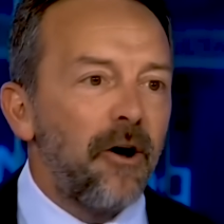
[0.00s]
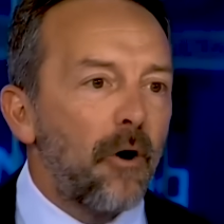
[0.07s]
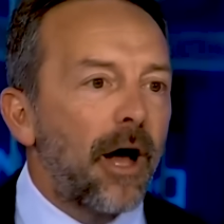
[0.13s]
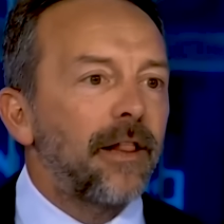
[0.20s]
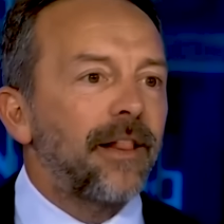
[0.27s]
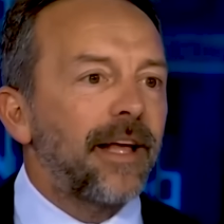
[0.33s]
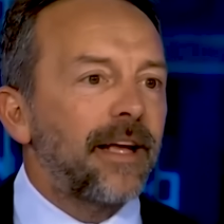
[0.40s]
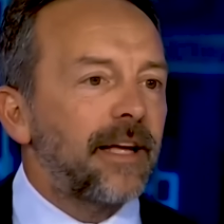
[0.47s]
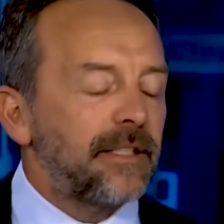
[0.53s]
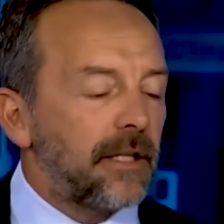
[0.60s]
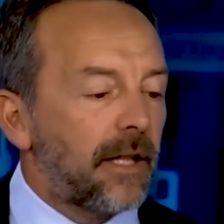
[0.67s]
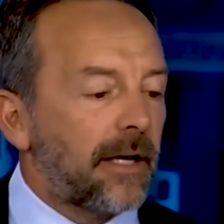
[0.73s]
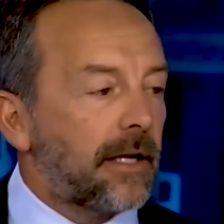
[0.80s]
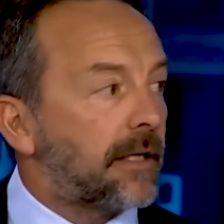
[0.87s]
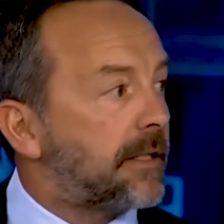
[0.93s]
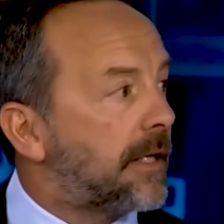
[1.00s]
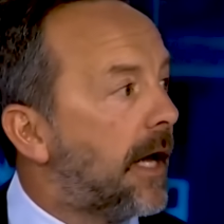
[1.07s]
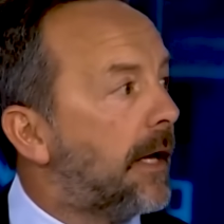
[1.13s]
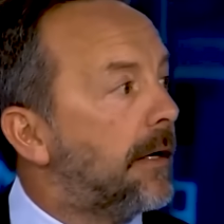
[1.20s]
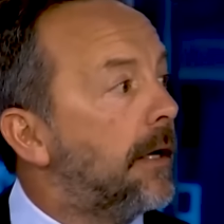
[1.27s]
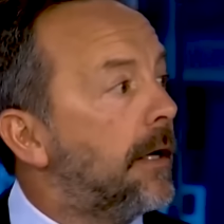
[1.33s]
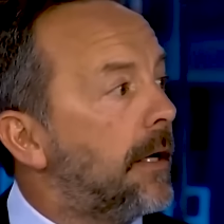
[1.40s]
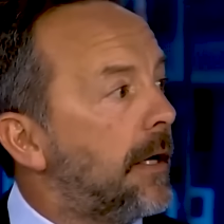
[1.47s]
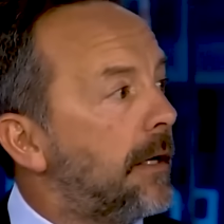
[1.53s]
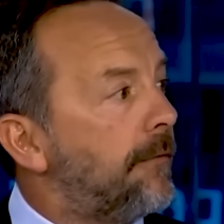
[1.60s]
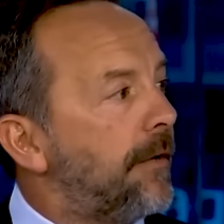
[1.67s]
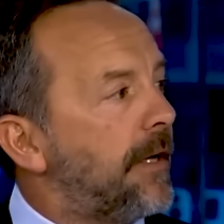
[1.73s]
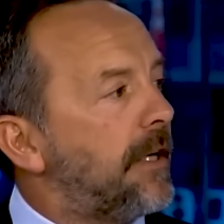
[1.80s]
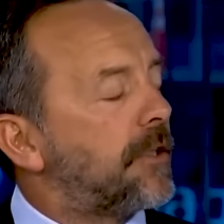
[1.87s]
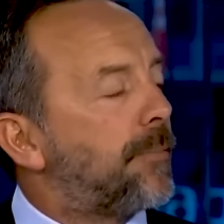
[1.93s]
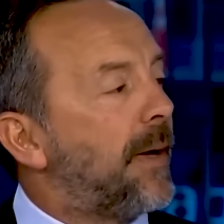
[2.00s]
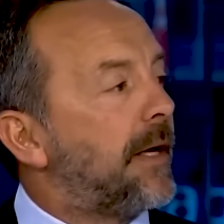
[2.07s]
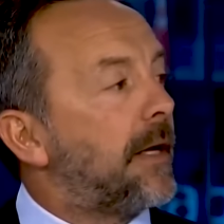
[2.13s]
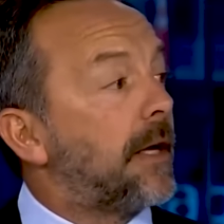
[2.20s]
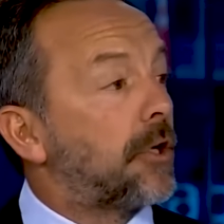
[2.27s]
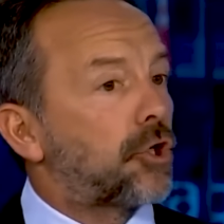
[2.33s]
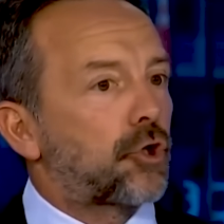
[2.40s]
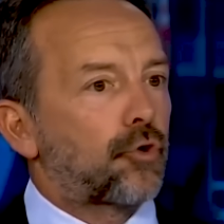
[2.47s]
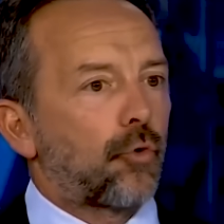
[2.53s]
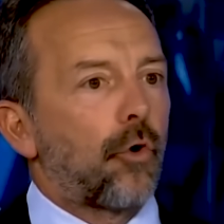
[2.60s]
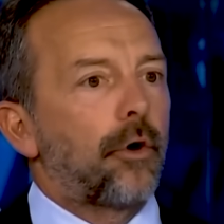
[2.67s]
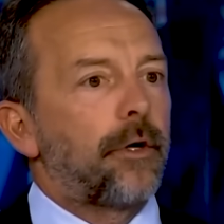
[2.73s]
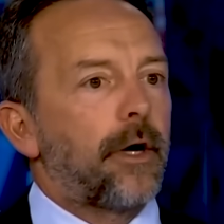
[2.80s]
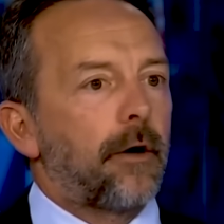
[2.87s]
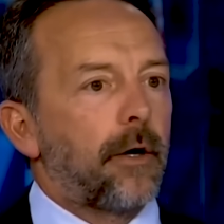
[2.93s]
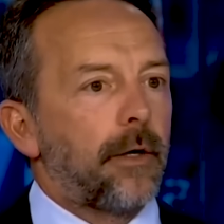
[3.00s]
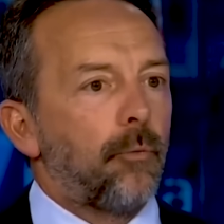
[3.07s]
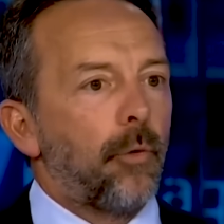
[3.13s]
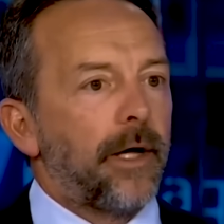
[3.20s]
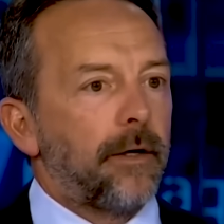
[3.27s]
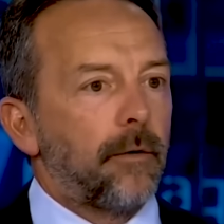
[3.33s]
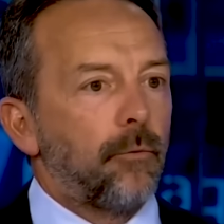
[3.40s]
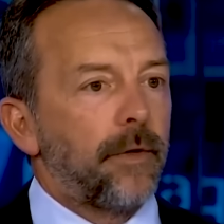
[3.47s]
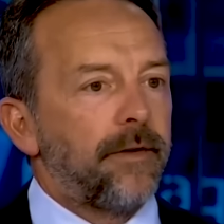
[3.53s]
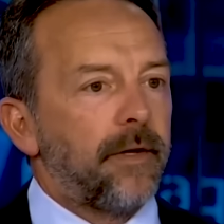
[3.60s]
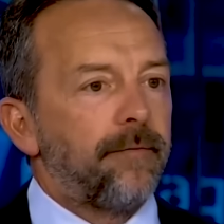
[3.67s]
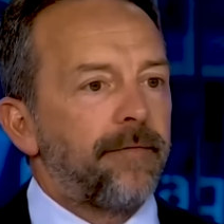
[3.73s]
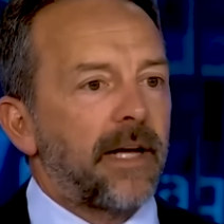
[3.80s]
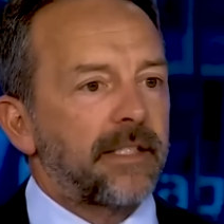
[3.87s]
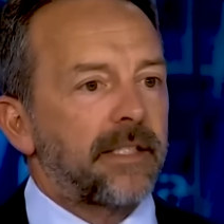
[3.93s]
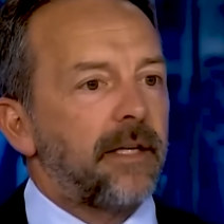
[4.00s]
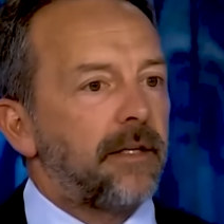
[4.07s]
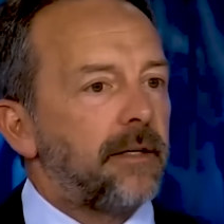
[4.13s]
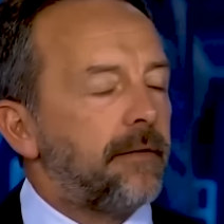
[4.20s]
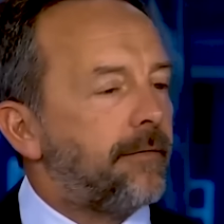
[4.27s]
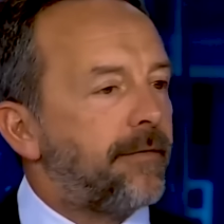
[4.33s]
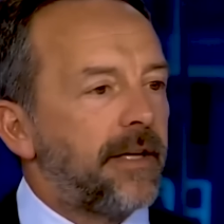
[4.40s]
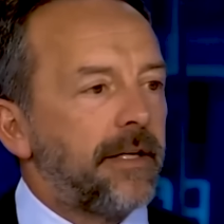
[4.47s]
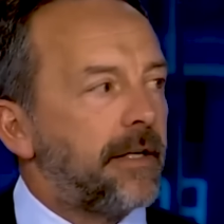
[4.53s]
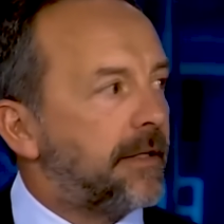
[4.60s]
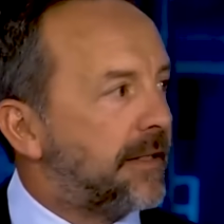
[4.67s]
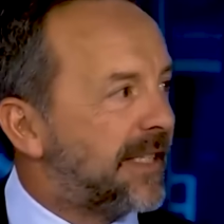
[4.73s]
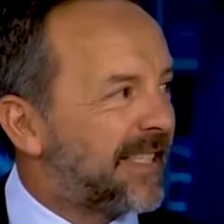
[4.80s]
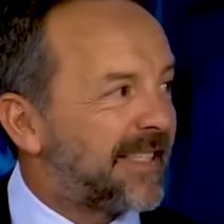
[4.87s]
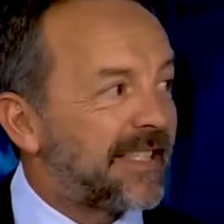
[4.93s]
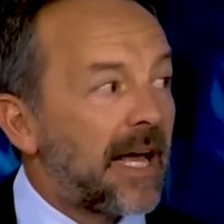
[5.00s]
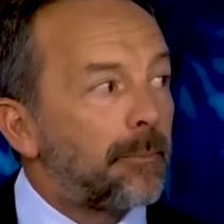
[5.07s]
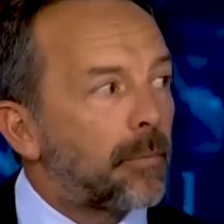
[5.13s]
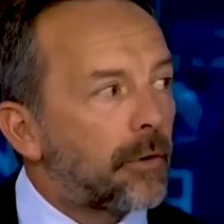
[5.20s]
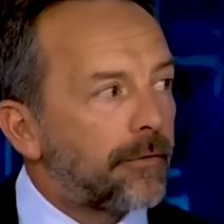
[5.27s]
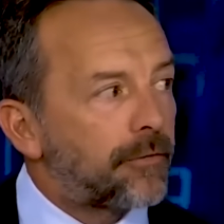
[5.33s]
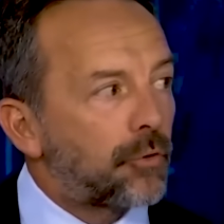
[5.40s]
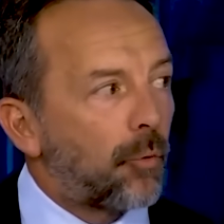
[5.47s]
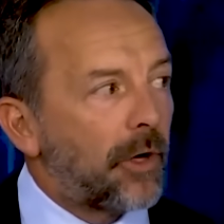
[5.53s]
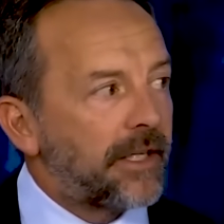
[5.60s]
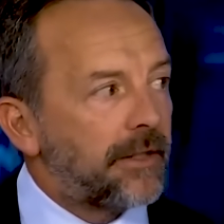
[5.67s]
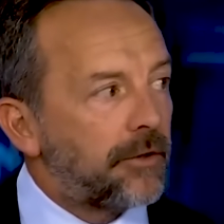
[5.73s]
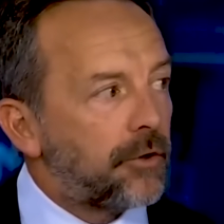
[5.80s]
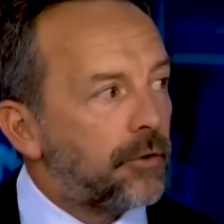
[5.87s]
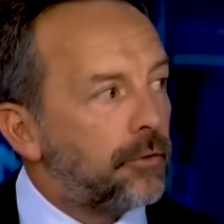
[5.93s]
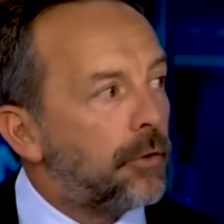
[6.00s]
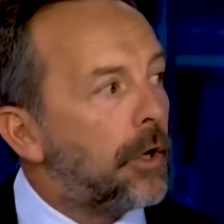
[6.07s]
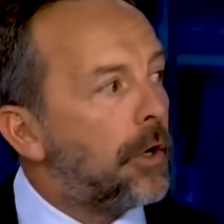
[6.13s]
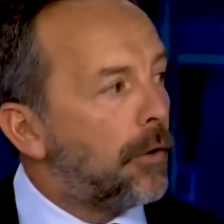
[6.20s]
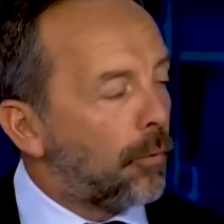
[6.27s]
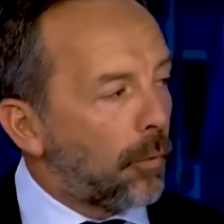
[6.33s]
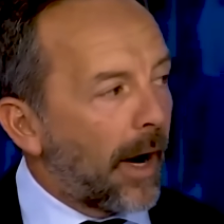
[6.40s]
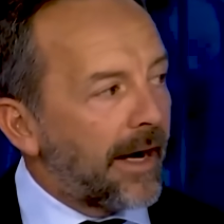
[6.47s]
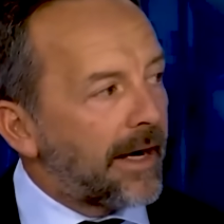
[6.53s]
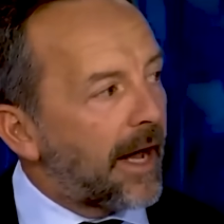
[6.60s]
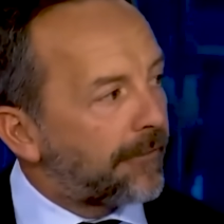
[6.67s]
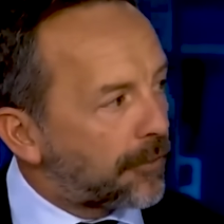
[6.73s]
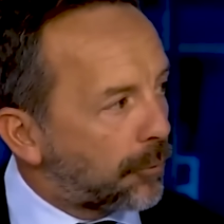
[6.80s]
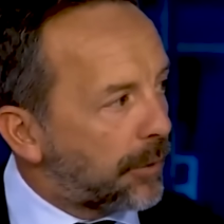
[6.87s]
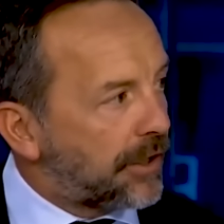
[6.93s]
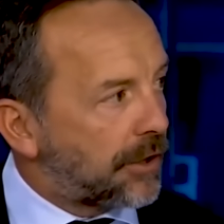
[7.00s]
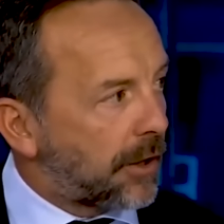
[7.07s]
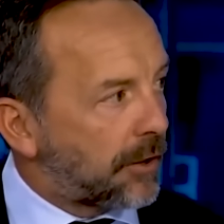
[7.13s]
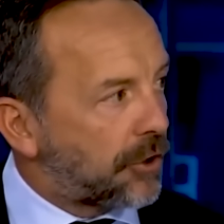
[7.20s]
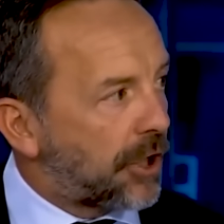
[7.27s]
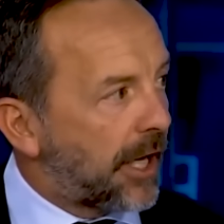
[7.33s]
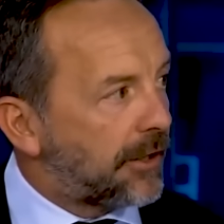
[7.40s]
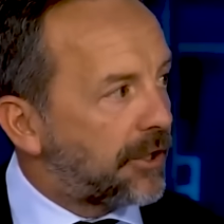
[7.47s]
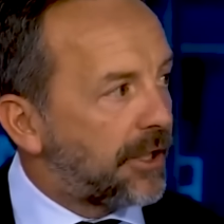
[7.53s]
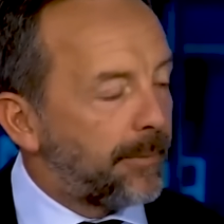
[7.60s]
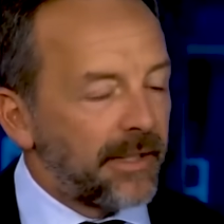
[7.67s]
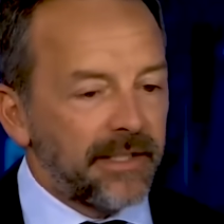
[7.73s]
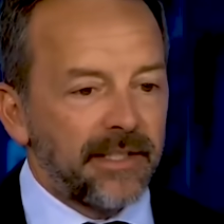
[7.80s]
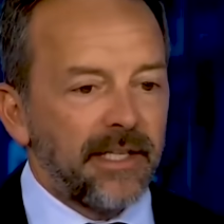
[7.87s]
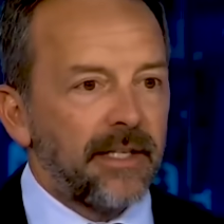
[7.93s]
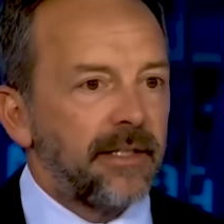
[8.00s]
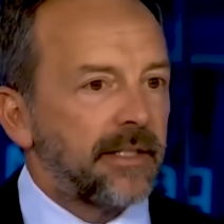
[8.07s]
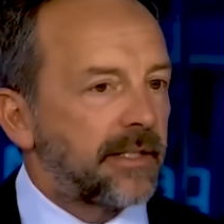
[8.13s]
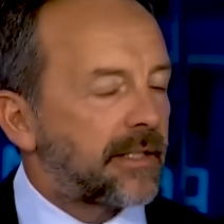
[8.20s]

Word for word: No, I, like I like I said NVIDIA has been an extraordinary winner. We invested in NVIDIA in December of 22, right after we saw ChatGPT.